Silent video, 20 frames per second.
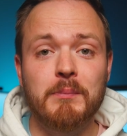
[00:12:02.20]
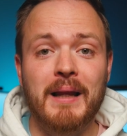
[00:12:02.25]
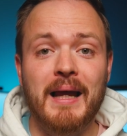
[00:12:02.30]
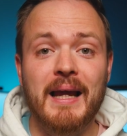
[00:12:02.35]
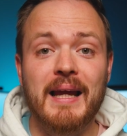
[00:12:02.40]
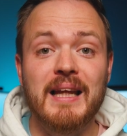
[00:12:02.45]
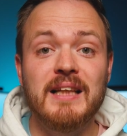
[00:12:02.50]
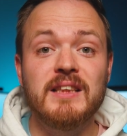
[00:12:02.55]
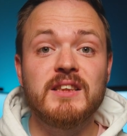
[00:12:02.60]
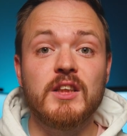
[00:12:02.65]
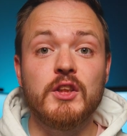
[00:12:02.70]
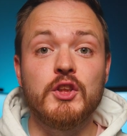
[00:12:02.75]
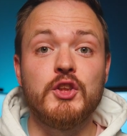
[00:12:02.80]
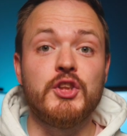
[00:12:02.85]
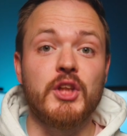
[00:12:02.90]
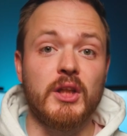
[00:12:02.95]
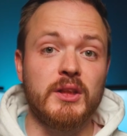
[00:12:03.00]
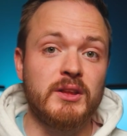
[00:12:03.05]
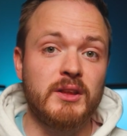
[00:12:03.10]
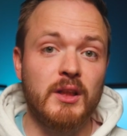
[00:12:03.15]
playlist
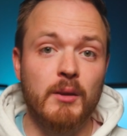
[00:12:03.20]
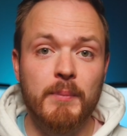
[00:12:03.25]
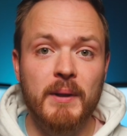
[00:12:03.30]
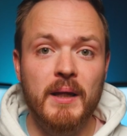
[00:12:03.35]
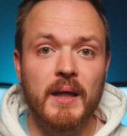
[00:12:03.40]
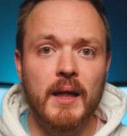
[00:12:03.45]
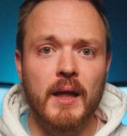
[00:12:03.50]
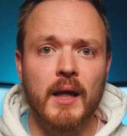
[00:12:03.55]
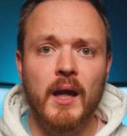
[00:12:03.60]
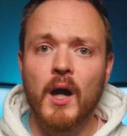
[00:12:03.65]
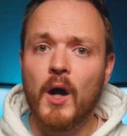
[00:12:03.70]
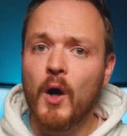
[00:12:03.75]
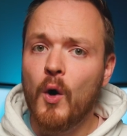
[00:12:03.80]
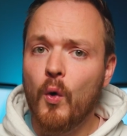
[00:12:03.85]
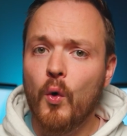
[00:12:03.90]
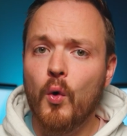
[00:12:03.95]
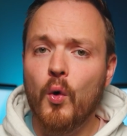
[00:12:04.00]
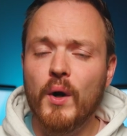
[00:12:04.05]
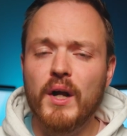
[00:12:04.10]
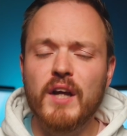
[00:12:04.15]
just up here. Or